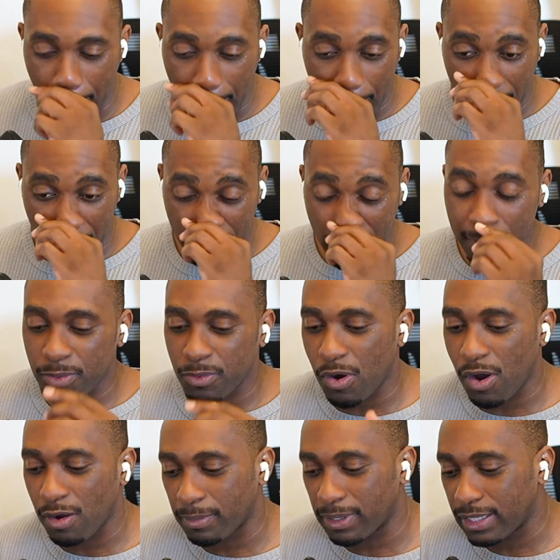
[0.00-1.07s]
I might be
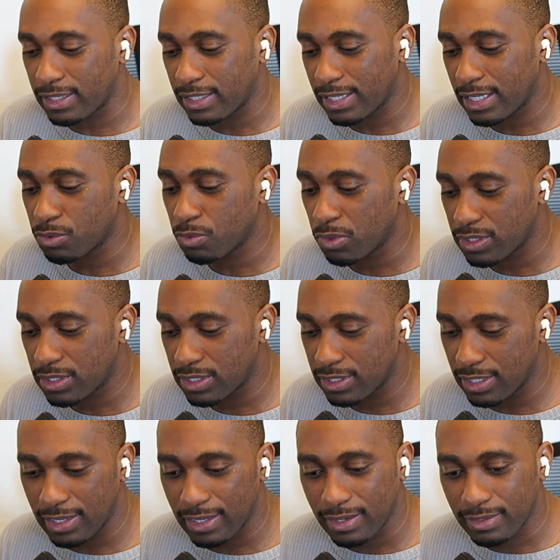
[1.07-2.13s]
wrong, but I think that's what's
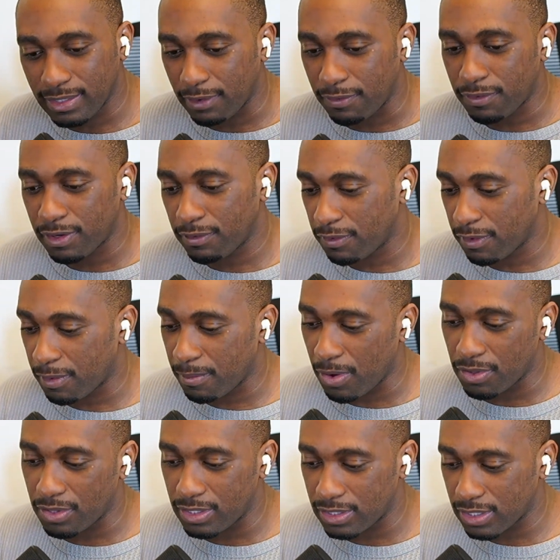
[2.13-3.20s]
different from all
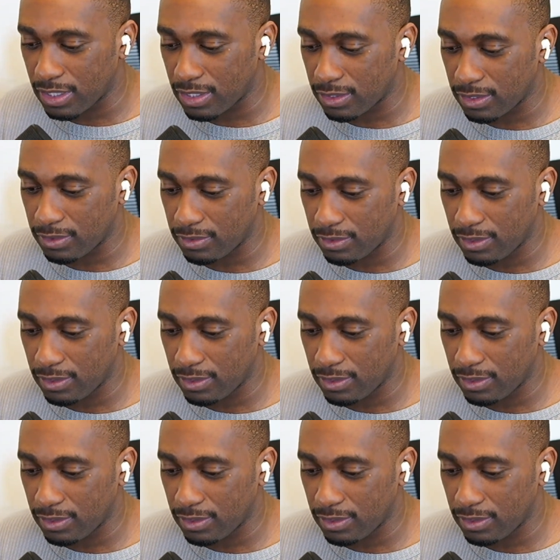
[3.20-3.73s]
these other